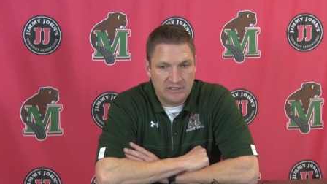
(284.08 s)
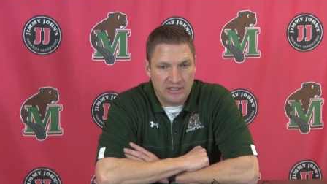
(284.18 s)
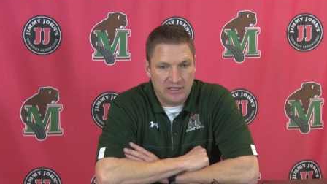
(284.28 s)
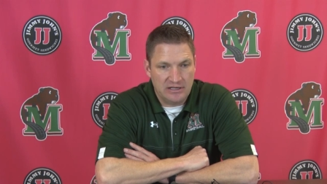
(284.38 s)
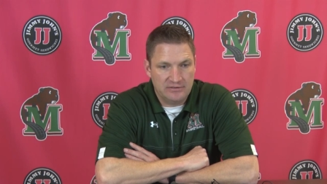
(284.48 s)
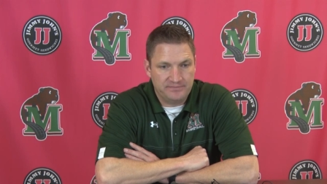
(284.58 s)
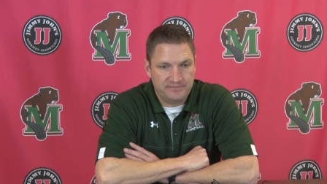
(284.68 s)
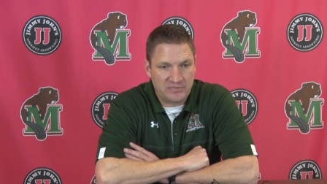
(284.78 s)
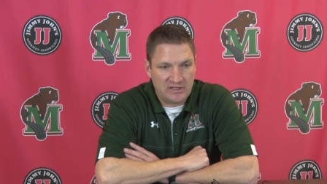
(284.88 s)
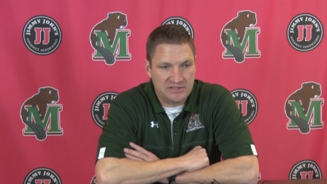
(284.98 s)
um,
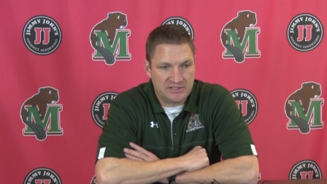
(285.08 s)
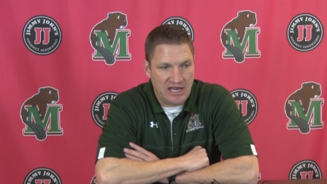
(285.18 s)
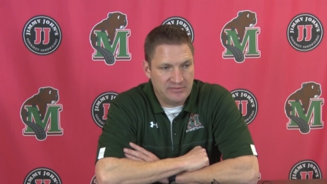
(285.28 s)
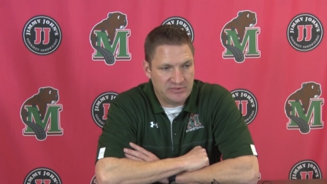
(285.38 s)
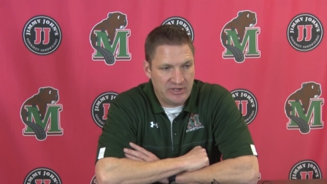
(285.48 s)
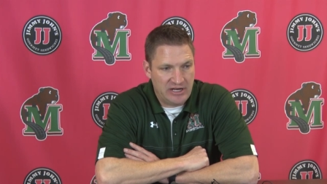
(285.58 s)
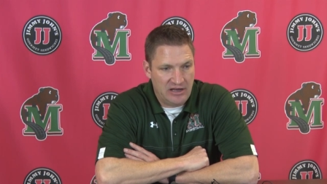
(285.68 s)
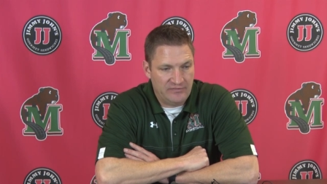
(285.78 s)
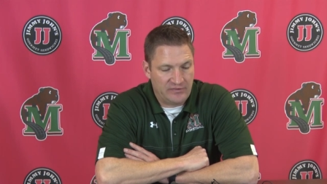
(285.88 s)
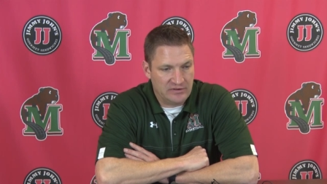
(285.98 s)
Sam's been
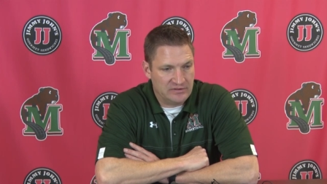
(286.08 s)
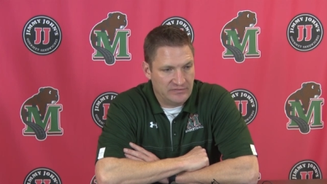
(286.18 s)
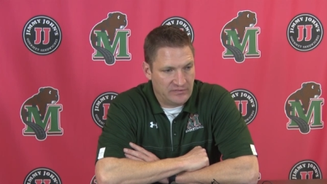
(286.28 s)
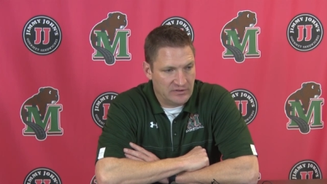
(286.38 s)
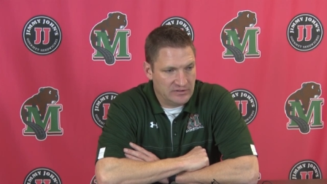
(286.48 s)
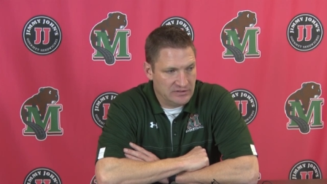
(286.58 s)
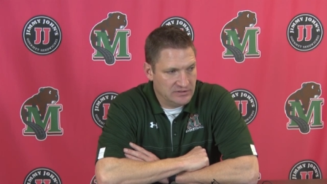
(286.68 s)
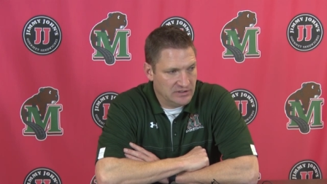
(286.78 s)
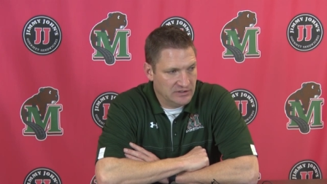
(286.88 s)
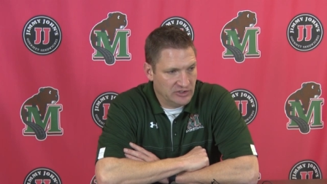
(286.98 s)
out for, for
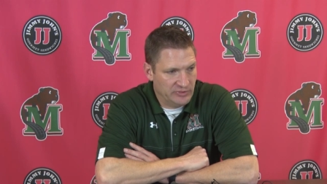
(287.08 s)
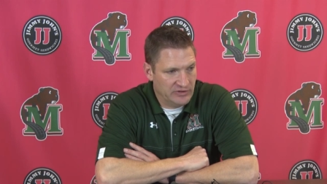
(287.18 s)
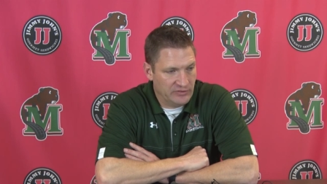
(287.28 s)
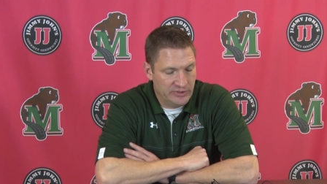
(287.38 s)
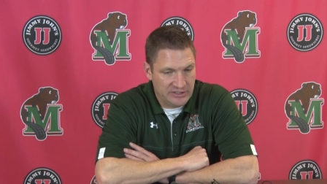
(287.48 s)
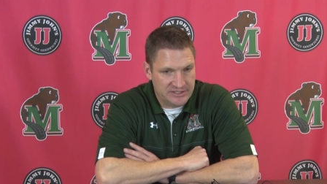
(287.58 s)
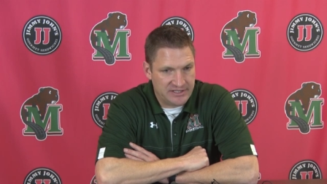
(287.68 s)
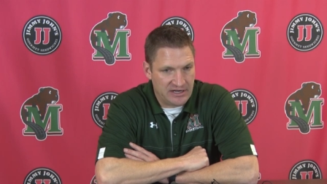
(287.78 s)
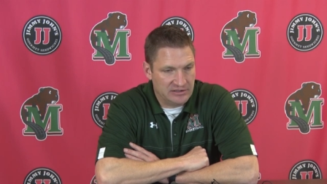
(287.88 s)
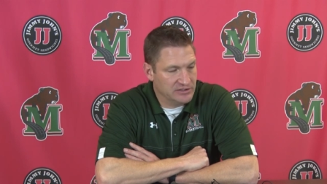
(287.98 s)
a little bit over a week, just
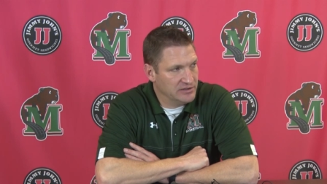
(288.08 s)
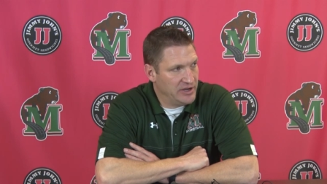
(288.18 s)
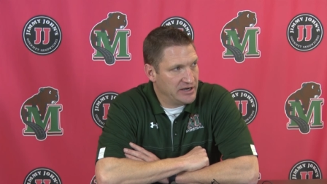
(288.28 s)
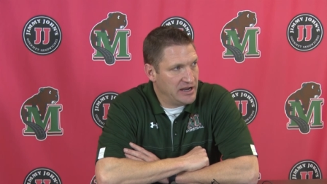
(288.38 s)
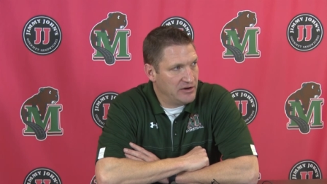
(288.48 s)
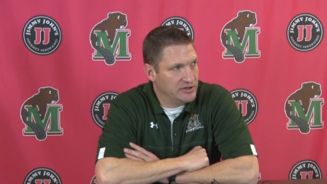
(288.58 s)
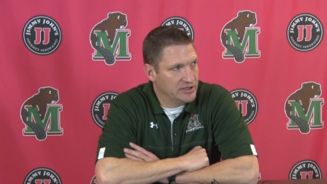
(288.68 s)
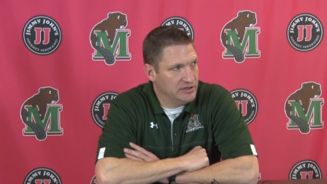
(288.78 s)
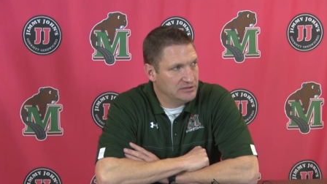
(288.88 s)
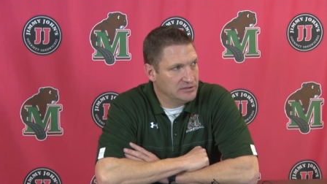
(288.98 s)
got cleared about an hour
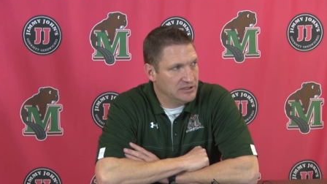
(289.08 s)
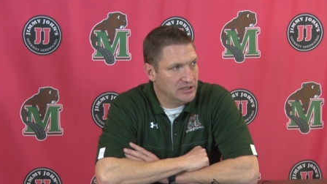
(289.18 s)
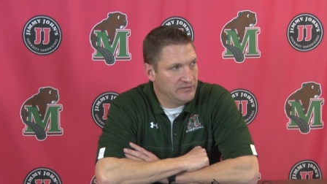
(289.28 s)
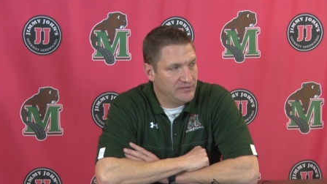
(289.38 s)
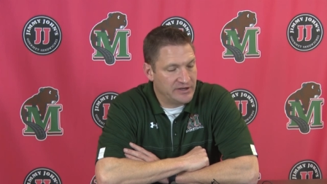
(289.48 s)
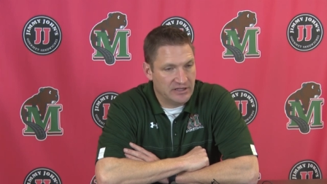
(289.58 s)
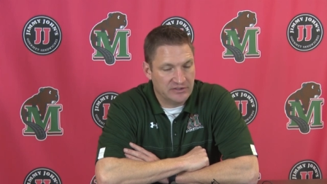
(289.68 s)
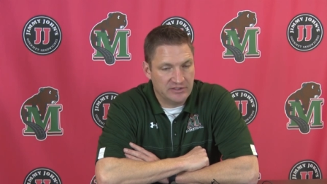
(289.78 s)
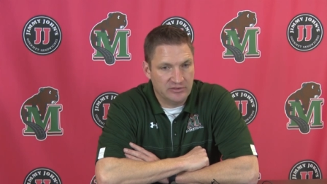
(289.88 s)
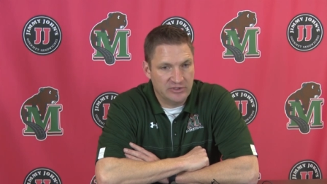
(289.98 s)
ago. Uh, found out
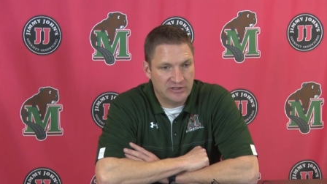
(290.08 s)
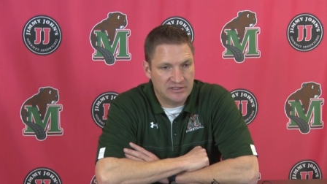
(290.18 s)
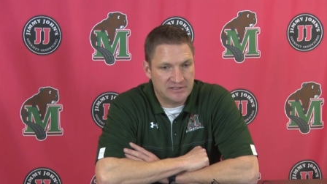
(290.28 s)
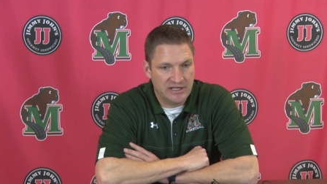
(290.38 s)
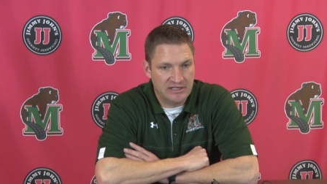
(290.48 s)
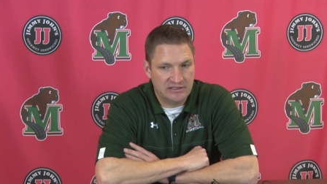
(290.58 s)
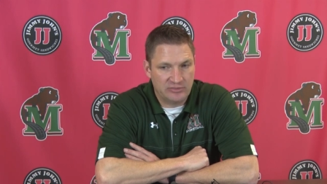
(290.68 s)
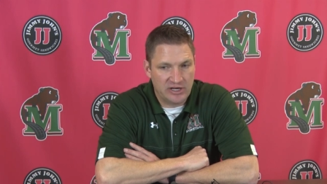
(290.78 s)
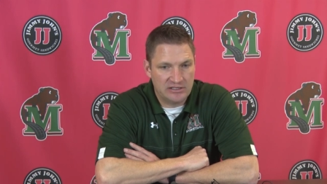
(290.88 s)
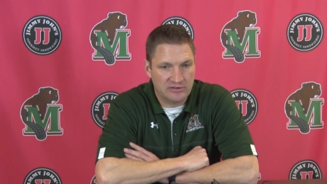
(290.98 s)
that he'll be there today, and then
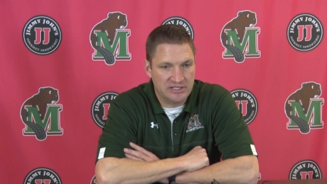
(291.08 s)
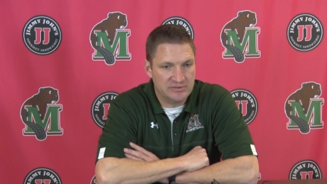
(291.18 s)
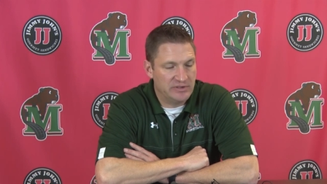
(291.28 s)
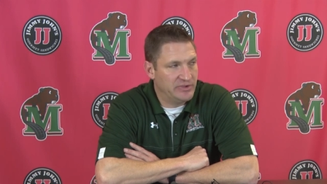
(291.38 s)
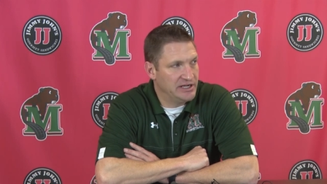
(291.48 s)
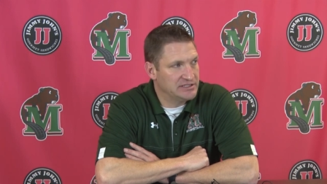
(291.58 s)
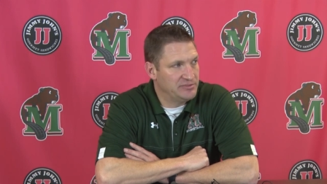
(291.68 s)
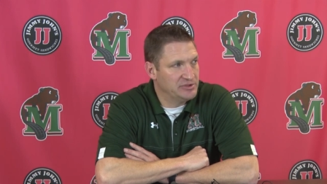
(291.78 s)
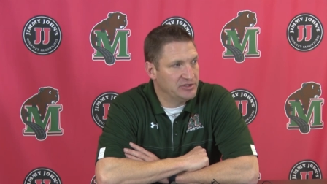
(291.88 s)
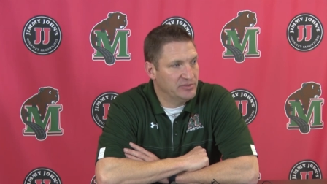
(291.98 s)
Brandon Green's been banged
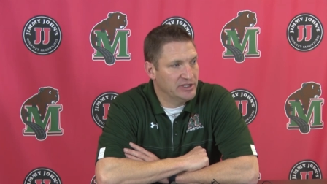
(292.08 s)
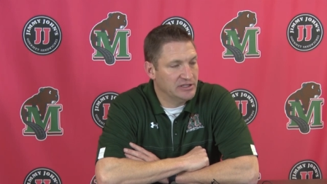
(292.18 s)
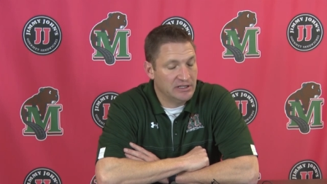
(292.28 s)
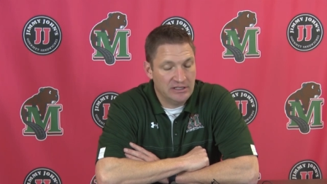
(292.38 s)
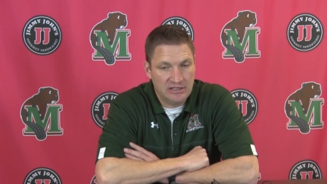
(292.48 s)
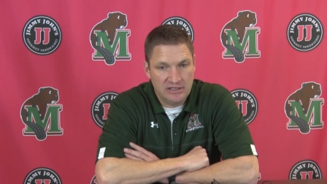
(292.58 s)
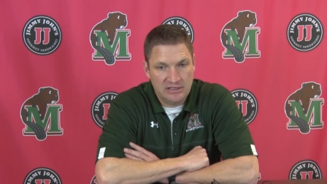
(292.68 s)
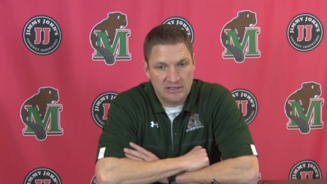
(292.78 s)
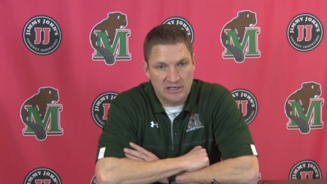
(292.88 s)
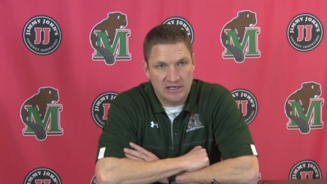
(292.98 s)
up a little bit
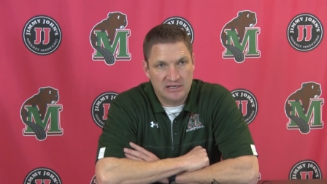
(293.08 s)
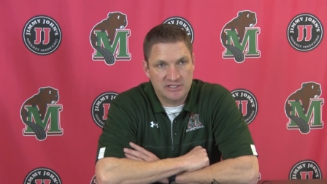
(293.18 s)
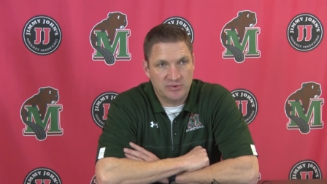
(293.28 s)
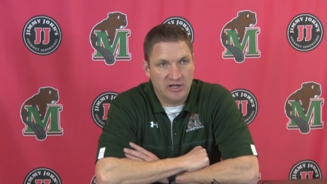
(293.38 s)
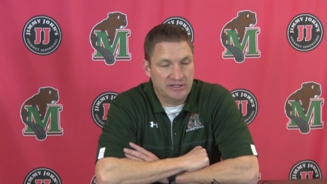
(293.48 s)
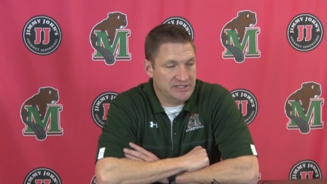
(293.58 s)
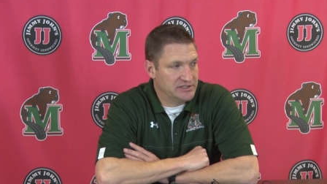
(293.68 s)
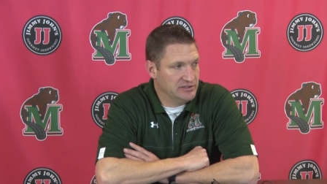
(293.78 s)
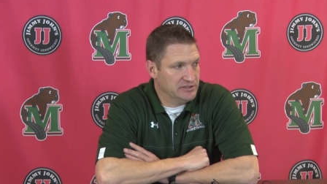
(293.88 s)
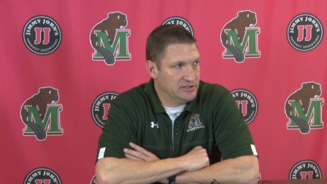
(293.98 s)
uh, as well, and he's
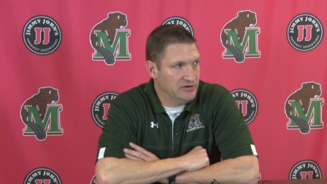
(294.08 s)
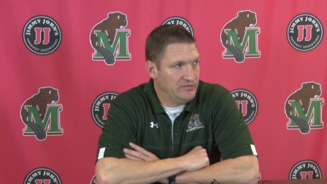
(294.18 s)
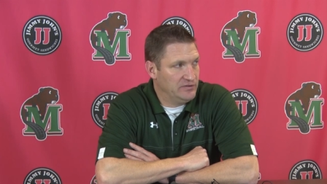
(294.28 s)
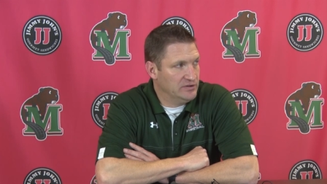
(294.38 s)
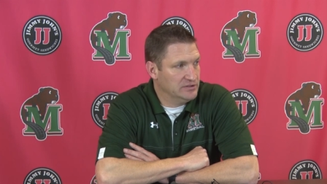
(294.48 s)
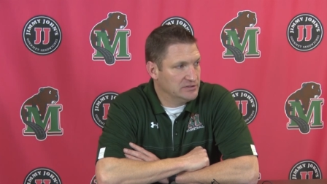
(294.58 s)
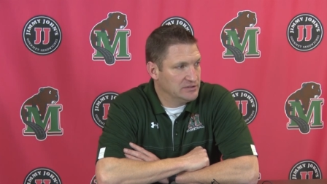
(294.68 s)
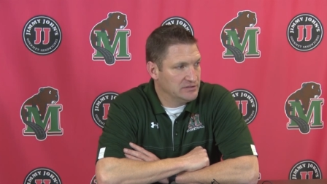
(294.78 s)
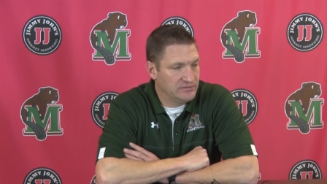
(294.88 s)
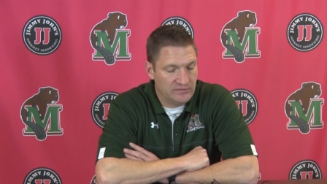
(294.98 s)
cleared to go full
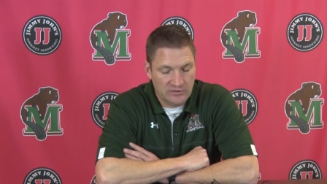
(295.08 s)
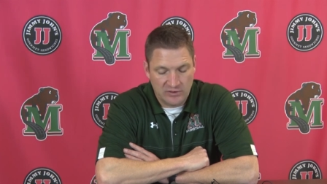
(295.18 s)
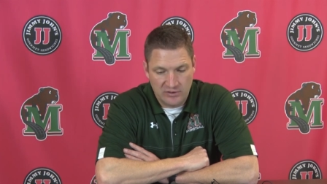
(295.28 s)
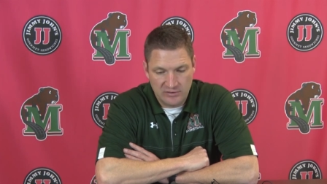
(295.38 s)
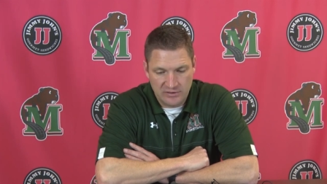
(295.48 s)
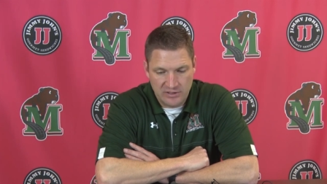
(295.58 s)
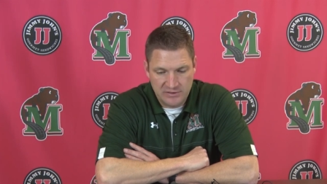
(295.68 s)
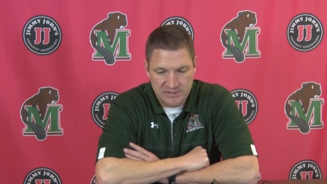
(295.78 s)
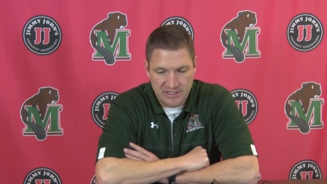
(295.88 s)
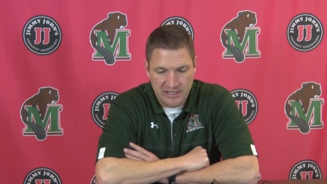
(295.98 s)
full go go
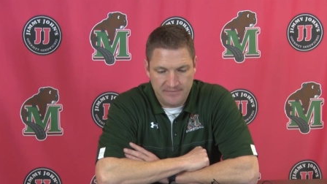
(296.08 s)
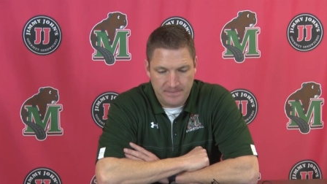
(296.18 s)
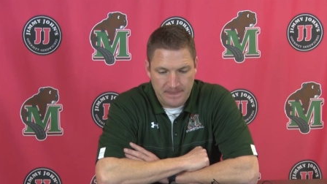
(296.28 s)
today.